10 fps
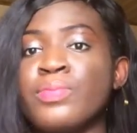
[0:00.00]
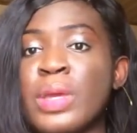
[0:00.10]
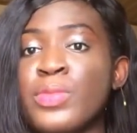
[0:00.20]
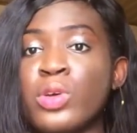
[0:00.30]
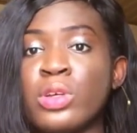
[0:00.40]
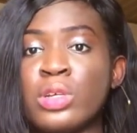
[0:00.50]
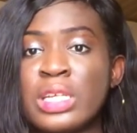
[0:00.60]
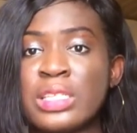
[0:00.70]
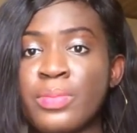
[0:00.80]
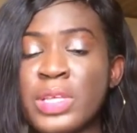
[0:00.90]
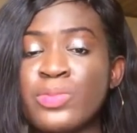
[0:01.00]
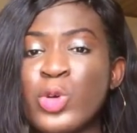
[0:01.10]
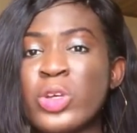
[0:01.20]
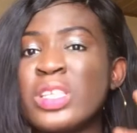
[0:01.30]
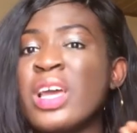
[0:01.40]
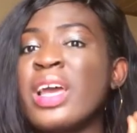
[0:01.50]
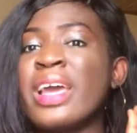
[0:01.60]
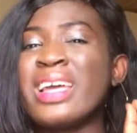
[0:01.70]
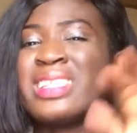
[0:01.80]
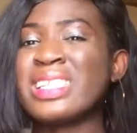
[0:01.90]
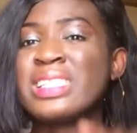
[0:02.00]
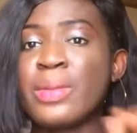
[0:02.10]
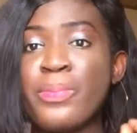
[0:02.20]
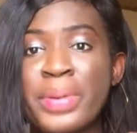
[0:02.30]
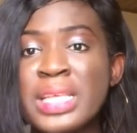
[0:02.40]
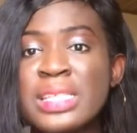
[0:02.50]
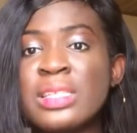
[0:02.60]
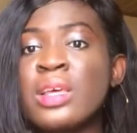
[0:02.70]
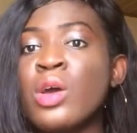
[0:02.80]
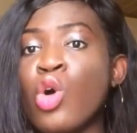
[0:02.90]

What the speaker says: Baby oil is the best, because it is the best